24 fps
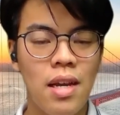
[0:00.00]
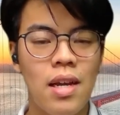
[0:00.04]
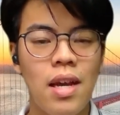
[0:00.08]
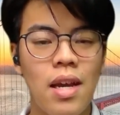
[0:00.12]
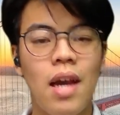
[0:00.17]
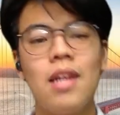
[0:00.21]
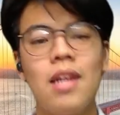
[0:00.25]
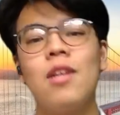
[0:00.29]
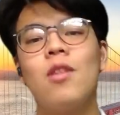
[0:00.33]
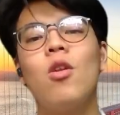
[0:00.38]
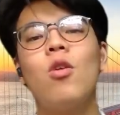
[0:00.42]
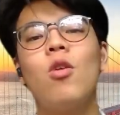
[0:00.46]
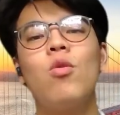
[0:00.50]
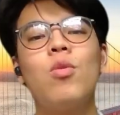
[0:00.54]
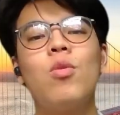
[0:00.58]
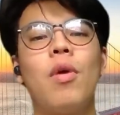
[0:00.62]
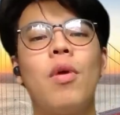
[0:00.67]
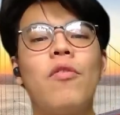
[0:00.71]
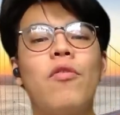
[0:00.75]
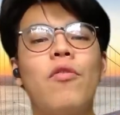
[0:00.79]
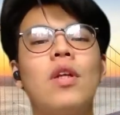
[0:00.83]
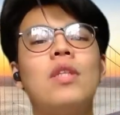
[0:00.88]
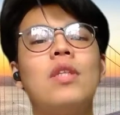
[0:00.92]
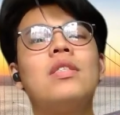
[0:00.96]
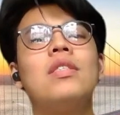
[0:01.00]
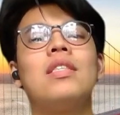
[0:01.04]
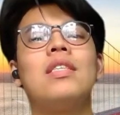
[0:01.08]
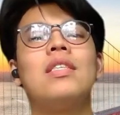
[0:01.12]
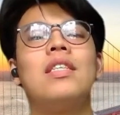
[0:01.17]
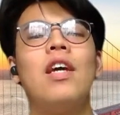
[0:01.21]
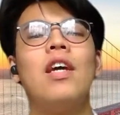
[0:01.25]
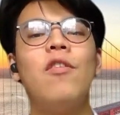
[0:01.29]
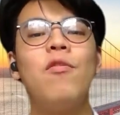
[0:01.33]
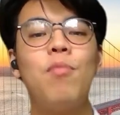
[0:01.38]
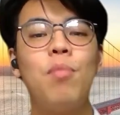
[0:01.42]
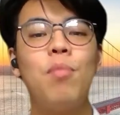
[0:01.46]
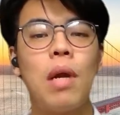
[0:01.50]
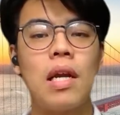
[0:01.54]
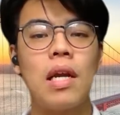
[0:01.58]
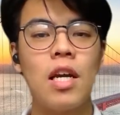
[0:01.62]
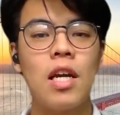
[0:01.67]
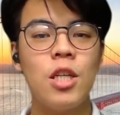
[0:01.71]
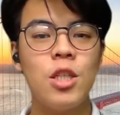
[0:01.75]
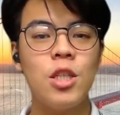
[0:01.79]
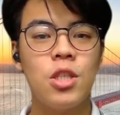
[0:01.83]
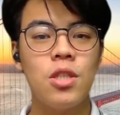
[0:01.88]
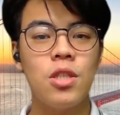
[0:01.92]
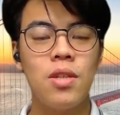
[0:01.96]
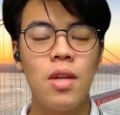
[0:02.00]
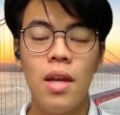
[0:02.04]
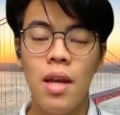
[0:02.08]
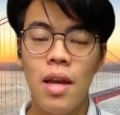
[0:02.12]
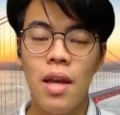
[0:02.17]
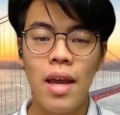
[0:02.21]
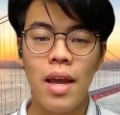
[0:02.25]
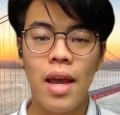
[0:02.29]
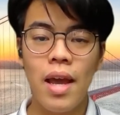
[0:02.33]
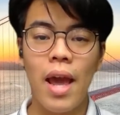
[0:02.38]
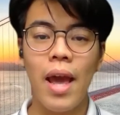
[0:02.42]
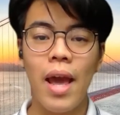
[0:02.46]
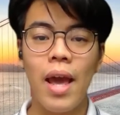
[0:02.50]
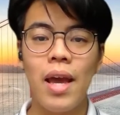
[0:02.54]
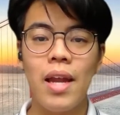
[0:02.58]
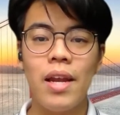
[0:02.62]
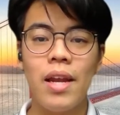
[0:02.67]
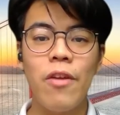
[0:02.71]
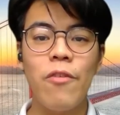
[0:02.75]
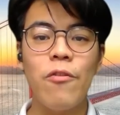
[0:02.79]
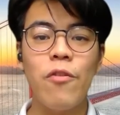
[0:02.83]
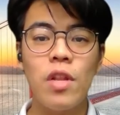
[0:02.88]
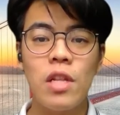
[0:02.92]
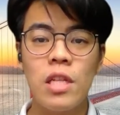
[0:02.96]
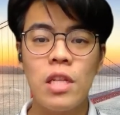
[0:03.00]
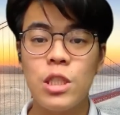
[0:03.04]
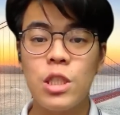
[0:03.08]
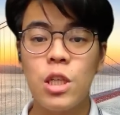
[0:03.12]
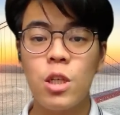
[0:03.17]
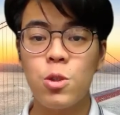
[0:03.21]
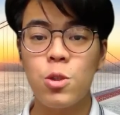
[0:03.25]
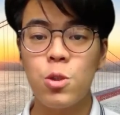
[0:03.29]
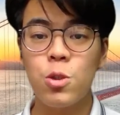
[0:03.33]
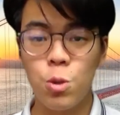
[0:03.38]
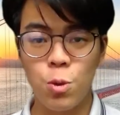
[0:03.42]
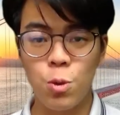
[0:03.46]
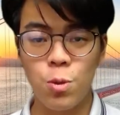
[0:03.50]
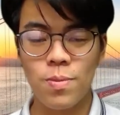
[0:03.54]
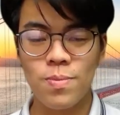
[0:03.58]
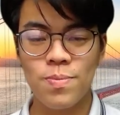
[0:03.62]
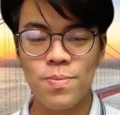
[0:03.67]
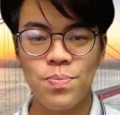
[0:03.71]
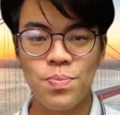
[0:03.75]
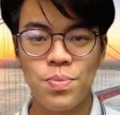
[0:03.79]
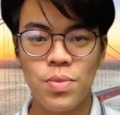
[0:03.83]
and along with my friends Dev Prakash and Felicia Shu,